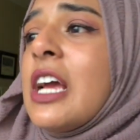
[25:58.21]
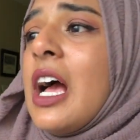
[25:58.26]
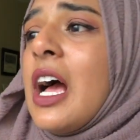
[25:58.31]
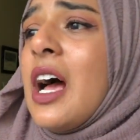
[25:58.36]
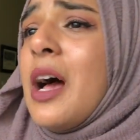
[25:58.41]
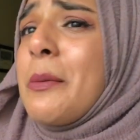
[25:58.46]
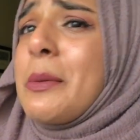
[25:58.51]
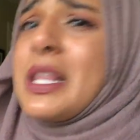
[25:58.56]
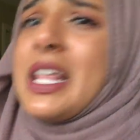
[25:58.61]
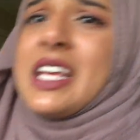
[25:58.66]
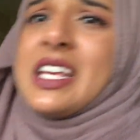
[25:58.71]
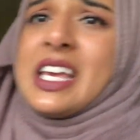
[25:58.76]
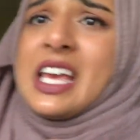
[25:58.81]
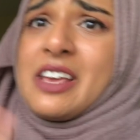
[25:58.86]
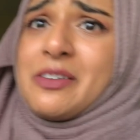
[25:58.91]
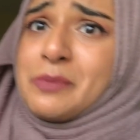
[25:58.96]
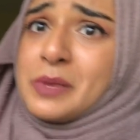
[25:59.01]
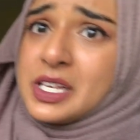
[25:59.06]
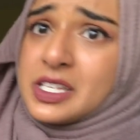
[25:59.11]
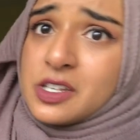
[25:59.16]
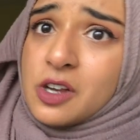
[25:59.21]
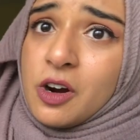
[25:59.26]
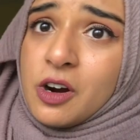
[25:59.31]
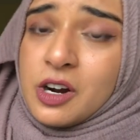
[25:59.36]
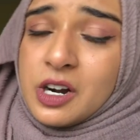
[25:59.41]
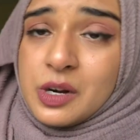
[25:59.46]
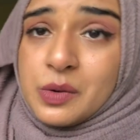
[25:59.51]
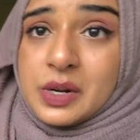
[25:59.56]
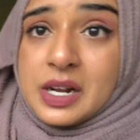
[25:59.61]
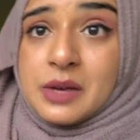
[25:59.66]
And like gave me his
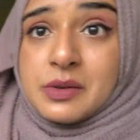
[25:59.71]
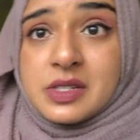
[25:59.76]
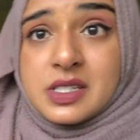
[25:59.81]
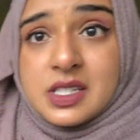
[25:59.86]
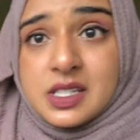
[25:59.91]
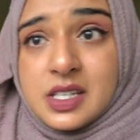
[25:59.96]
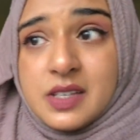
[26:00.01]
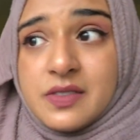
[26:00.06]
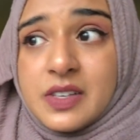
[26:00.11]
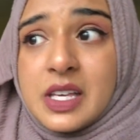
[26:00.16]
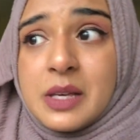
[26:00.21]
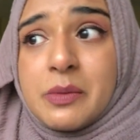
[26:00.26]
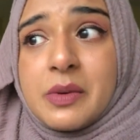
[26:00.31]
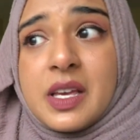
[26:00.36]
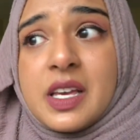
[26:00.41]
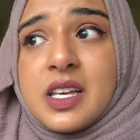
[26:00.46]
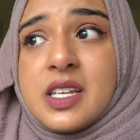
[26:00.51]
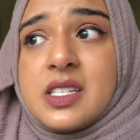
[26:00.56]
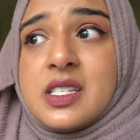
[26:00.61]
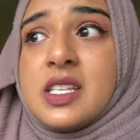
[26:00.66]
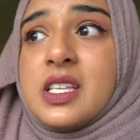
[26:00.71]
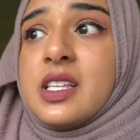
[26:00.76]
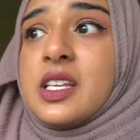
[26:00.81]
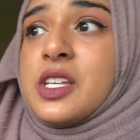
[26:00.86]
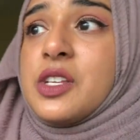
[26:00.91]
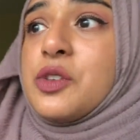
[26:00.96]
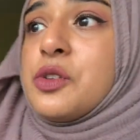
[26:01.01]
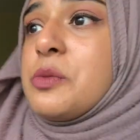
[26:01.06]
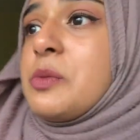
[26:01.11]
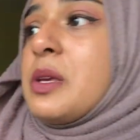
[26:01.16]
card when I was leaving because he
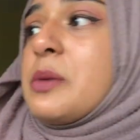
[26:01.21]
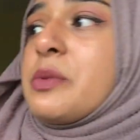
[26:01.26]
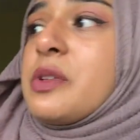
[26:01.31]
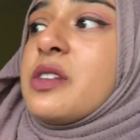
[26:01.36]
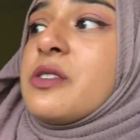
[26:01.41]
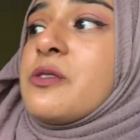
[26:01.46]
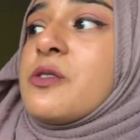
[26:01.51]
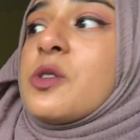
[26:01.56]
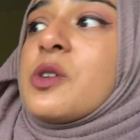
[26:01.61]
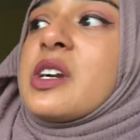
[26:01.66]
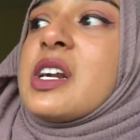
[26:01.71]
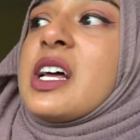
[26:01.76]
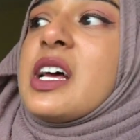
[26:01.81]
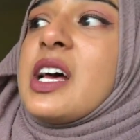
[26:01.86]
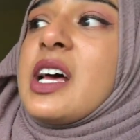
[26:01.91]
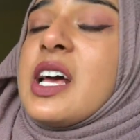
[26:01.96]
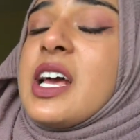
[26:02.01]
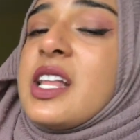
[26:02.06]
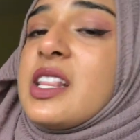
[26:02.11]
like knew people in Florida,